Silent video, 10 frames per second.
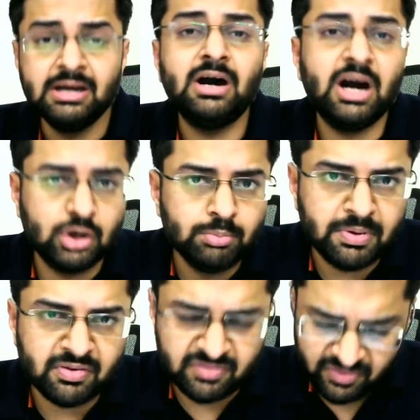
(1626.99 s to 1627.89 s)
are to be
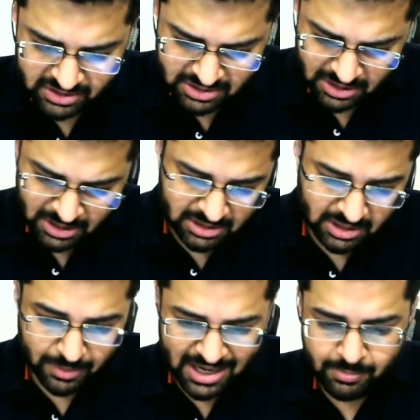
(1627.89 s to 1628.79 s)
picked first there
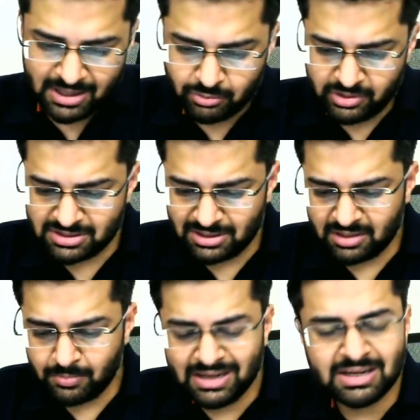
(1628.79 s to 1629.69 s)
might be a question that
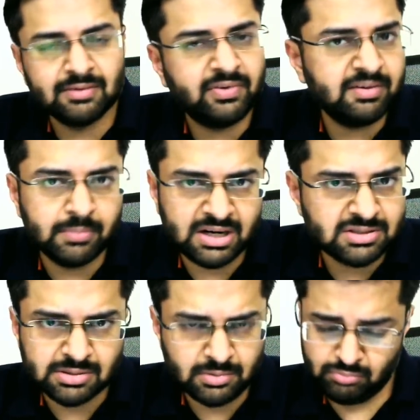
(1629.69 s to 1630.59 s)
might take 5 minutes